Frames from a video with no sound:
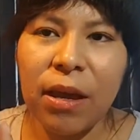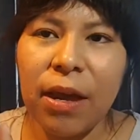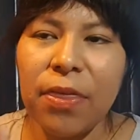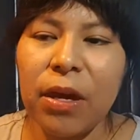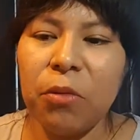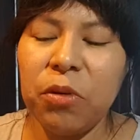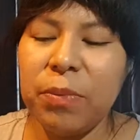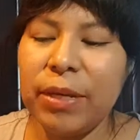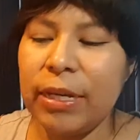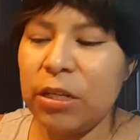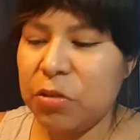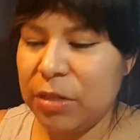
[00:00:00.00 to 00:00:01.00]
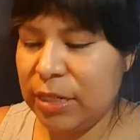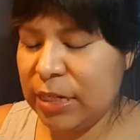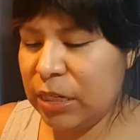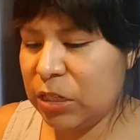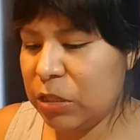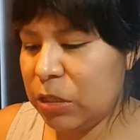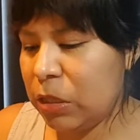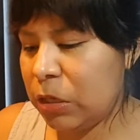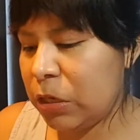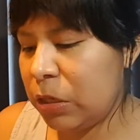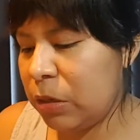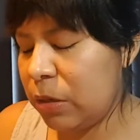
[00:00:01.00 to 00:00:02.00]
I thought it would be interesting to
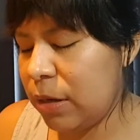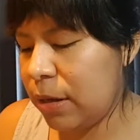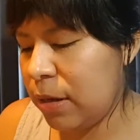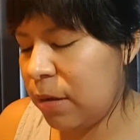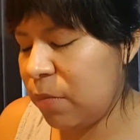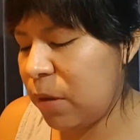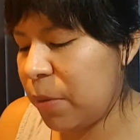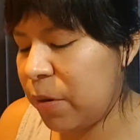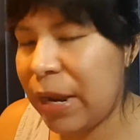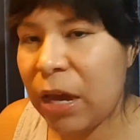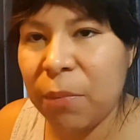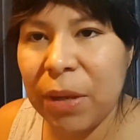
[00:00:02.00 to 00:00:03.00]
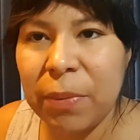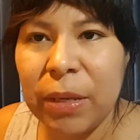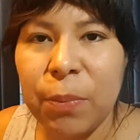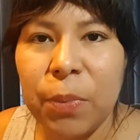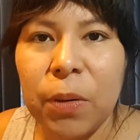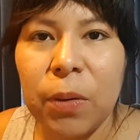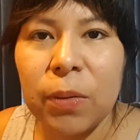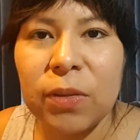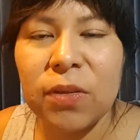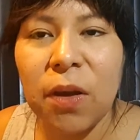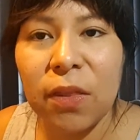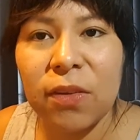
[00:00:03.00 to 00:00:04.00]
learn um, about how my people
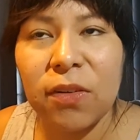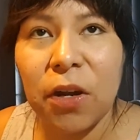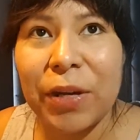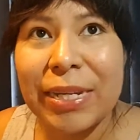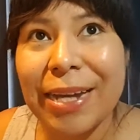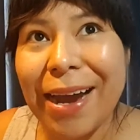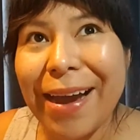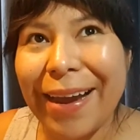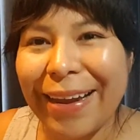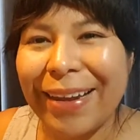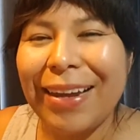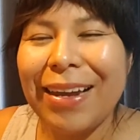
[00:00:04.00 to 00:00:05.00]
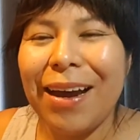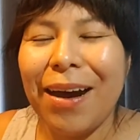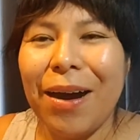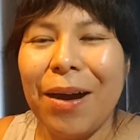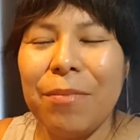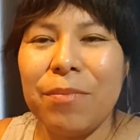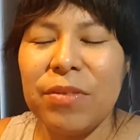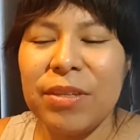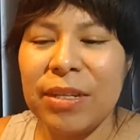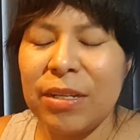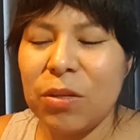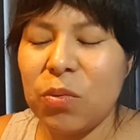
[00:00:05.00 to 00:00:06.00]
saw the starry sky, um,
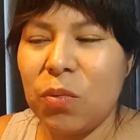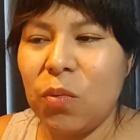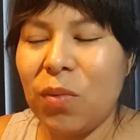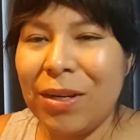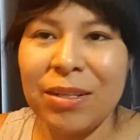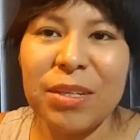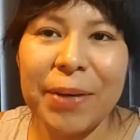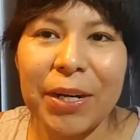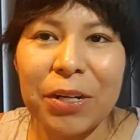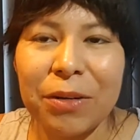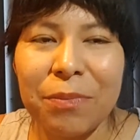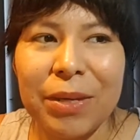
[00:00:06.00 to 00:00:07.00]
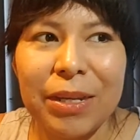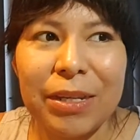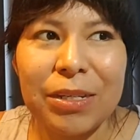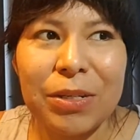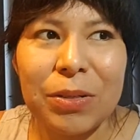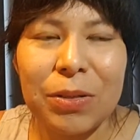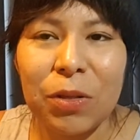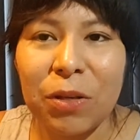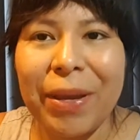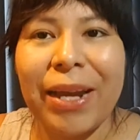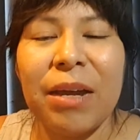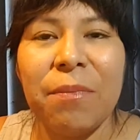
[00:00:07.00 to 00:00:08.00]
since what inspired me to look
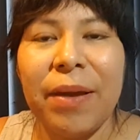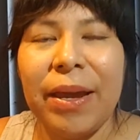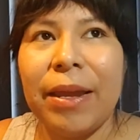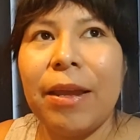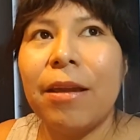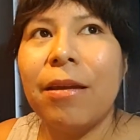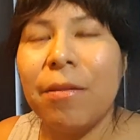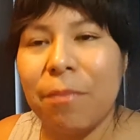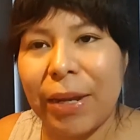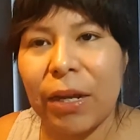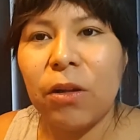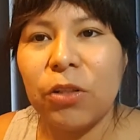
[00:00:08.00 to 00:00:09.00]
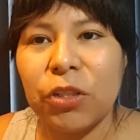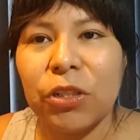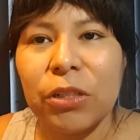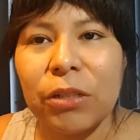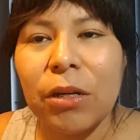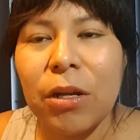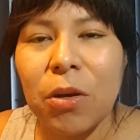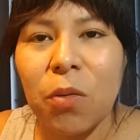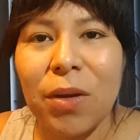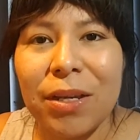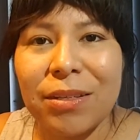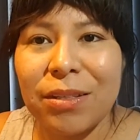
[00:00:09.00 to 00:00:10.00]
back at my my culture
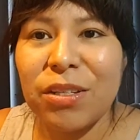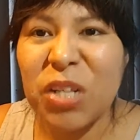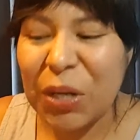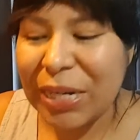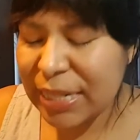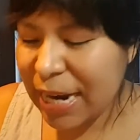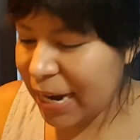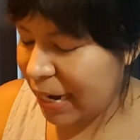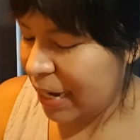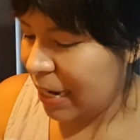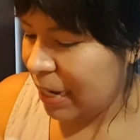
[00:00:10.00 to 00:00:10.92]
was the starry sky.